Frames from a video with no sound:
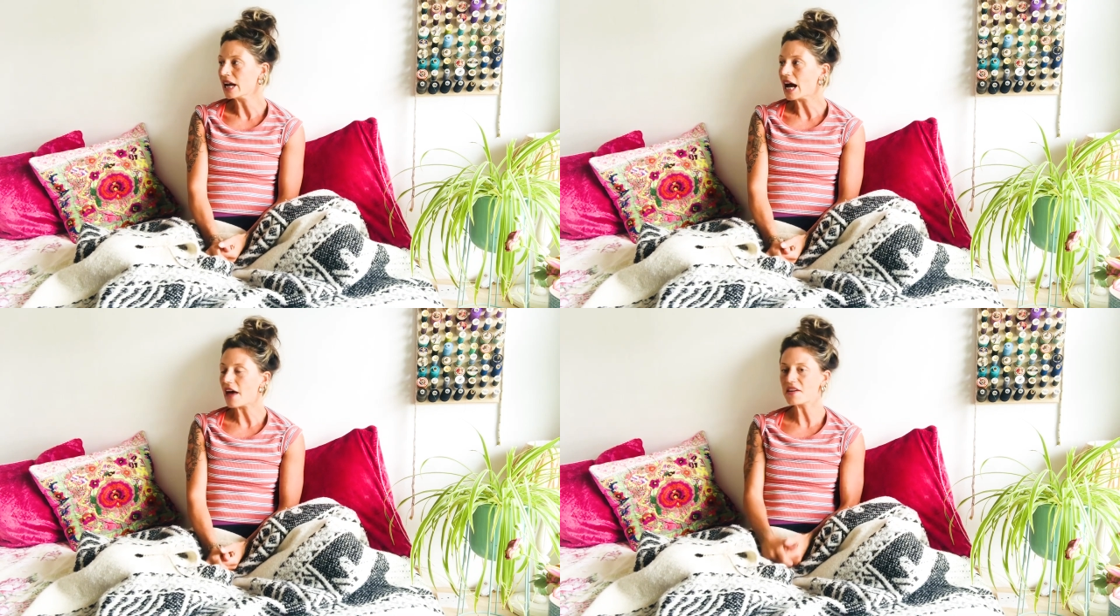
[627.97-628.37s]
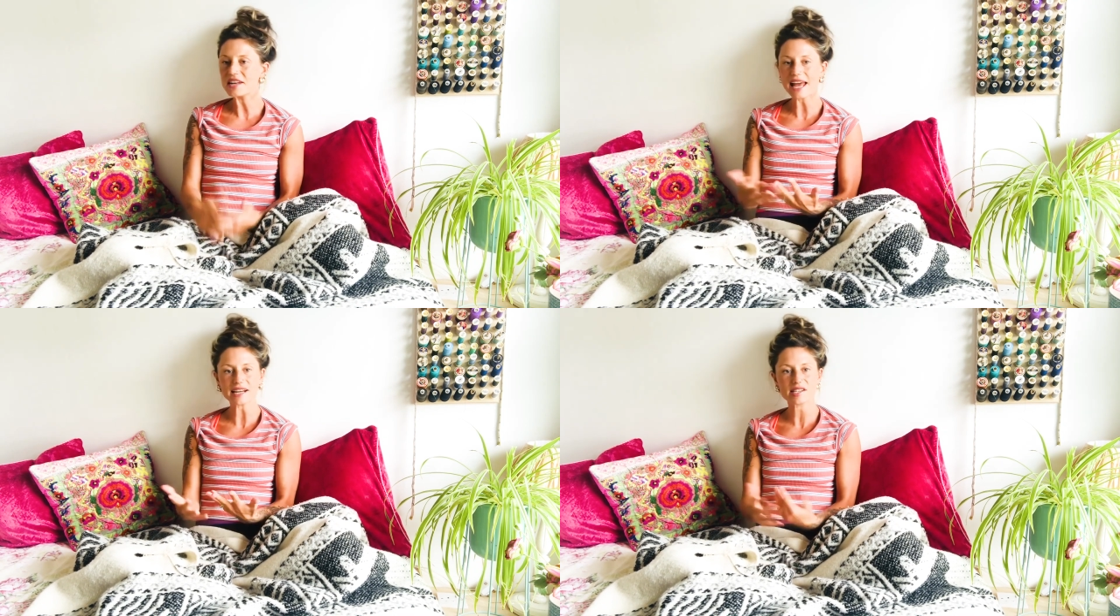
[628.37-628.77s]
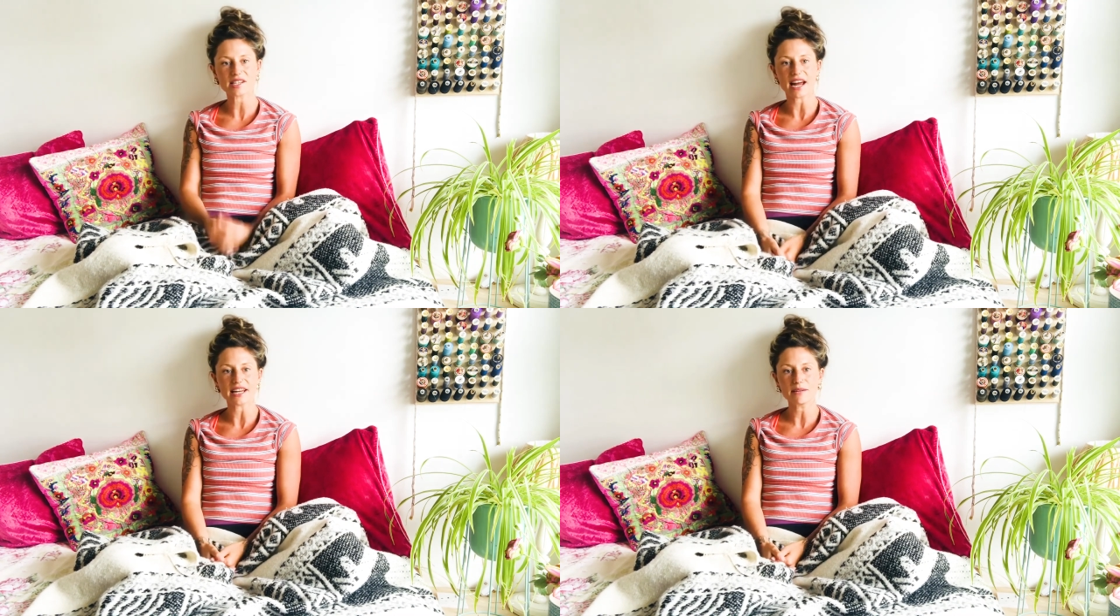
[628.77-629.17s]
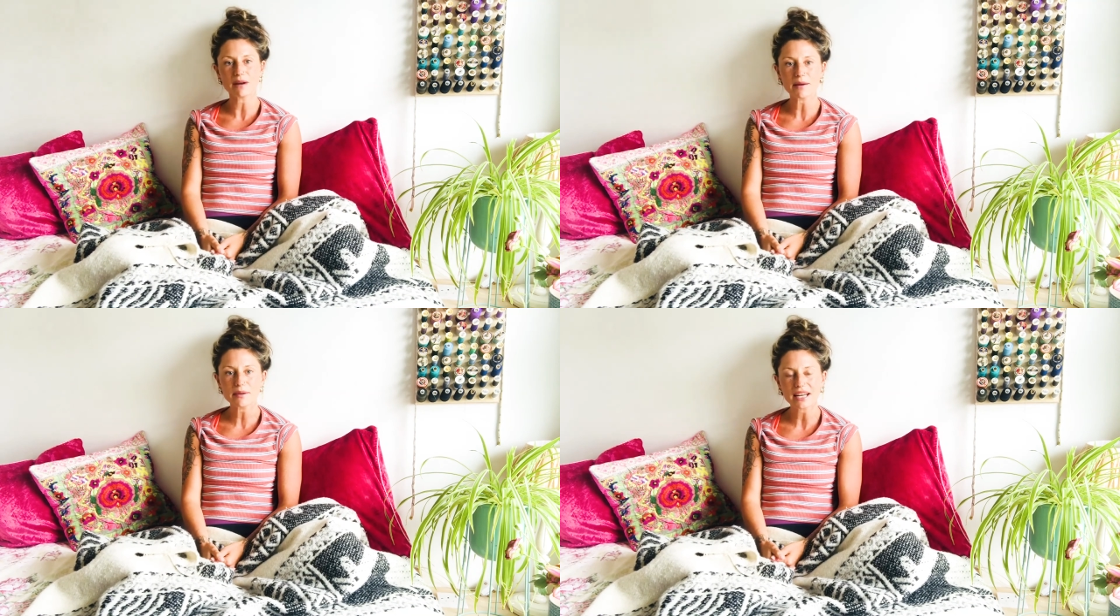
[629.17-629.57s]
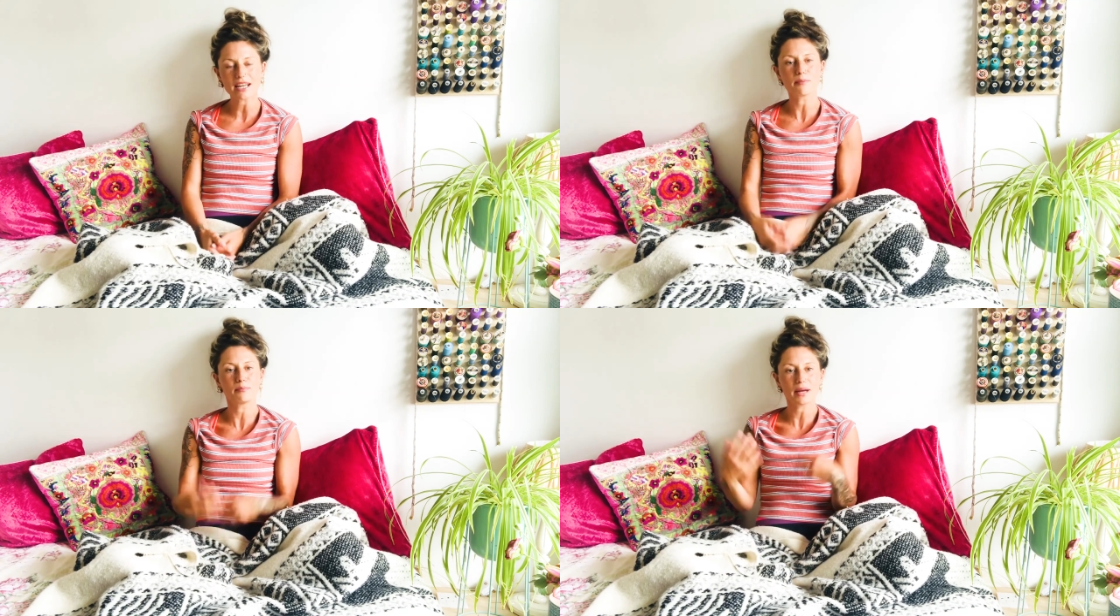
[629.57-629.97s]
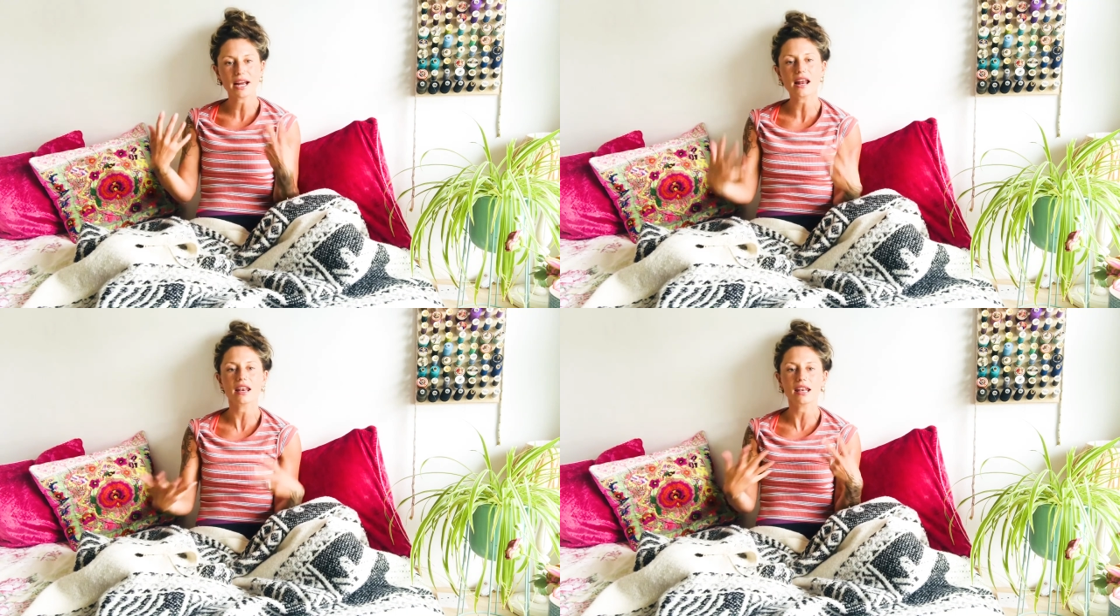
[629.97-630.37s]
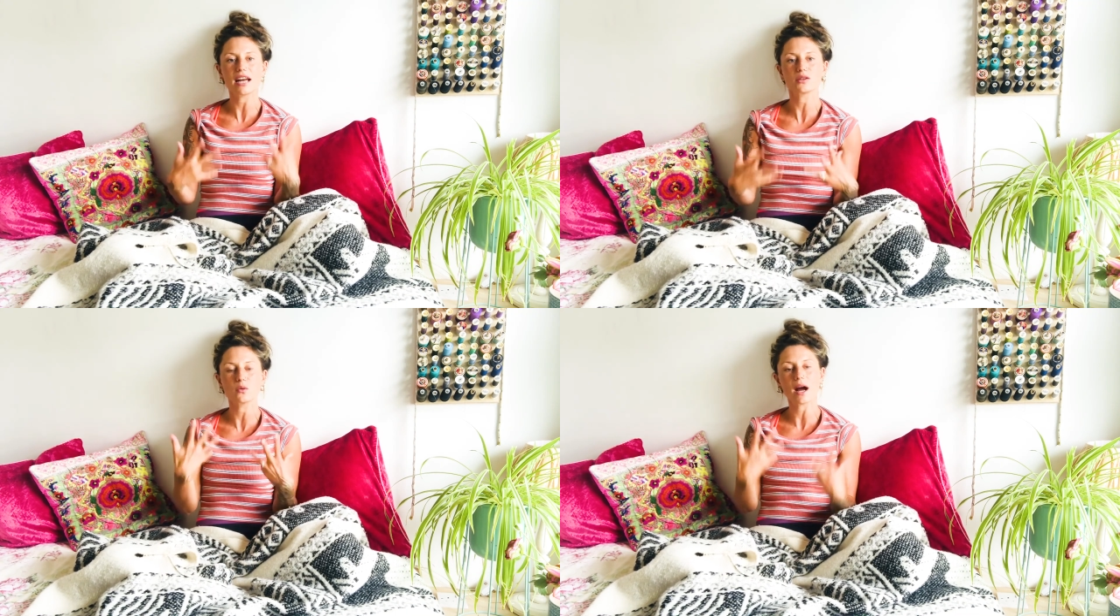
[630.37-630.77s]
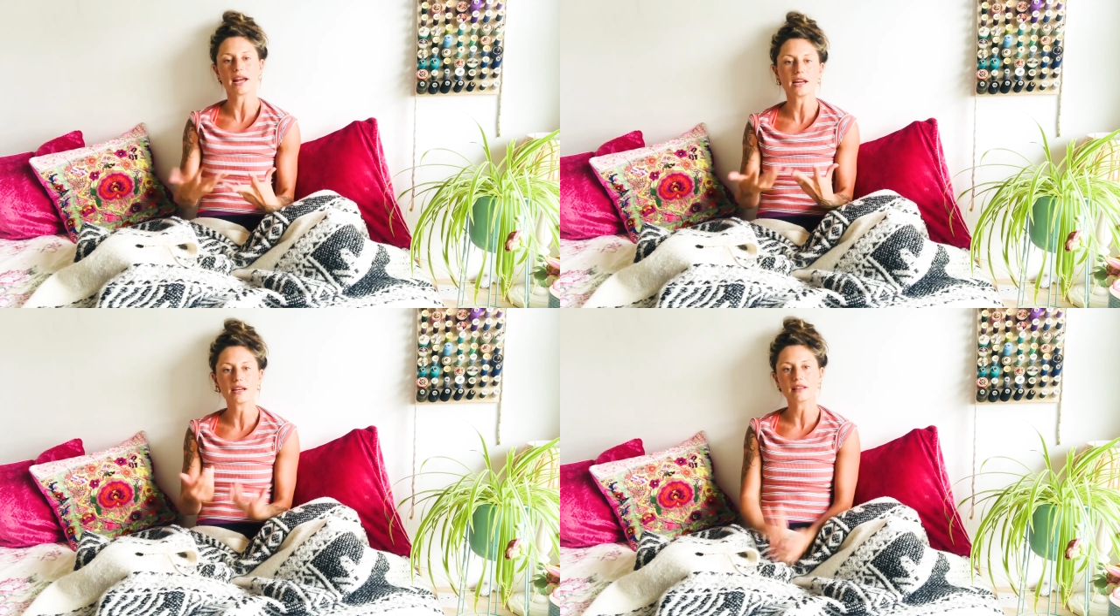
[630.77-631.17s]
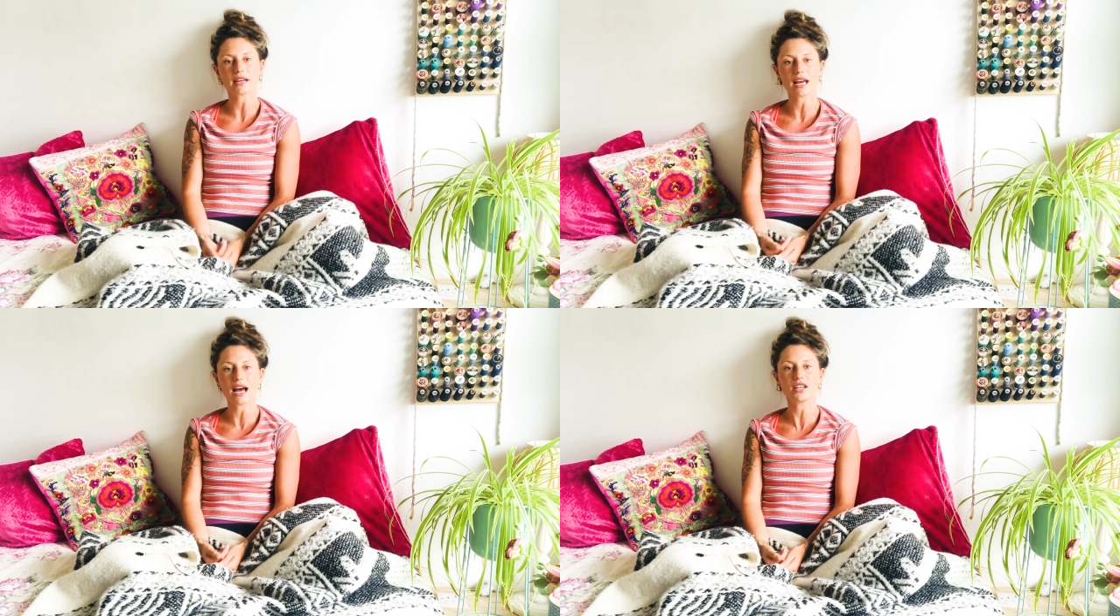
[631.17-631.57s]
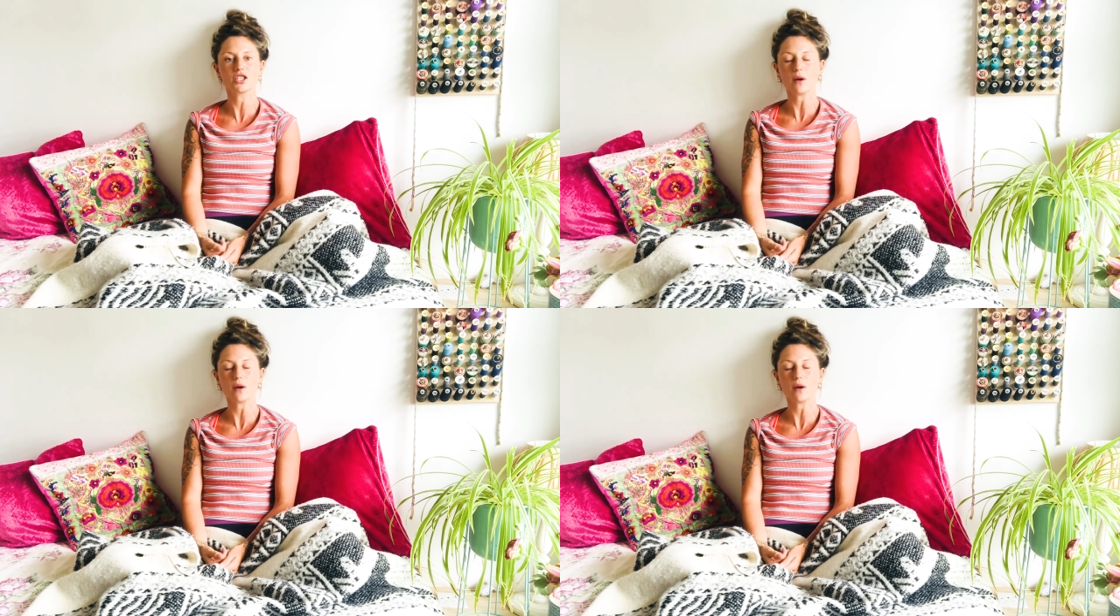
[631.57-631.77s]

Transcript: And the next day you might be like a big lead weight that can't do